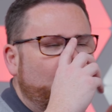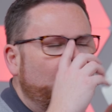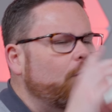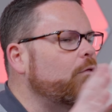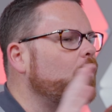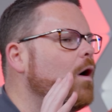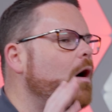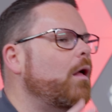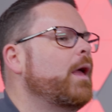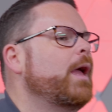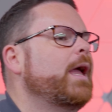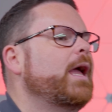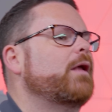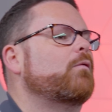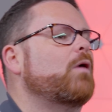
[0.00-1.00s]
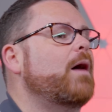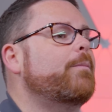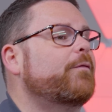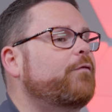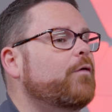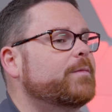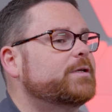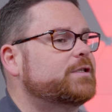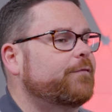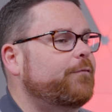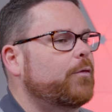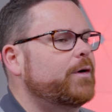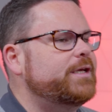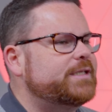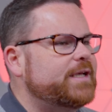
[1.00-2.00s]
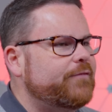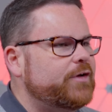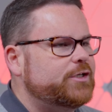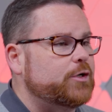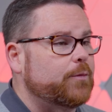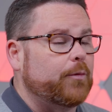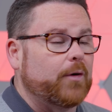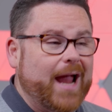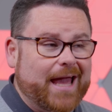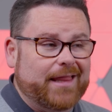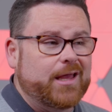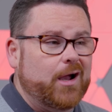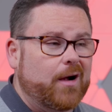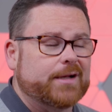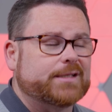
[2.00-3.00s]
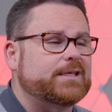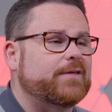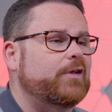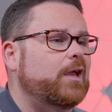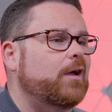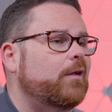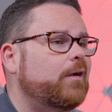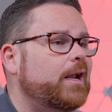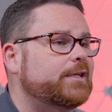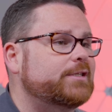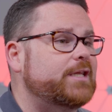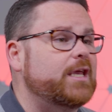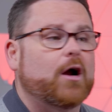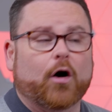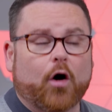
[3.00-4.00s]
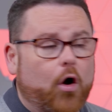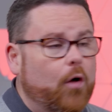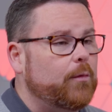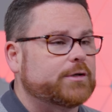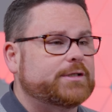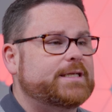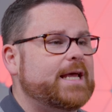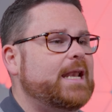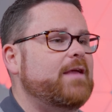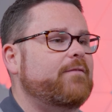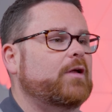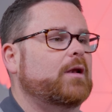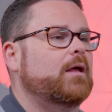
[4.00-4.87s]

Overall, in raw performance, the forty seventy Super and the R X seventy-eight hundred X T are almost dead even.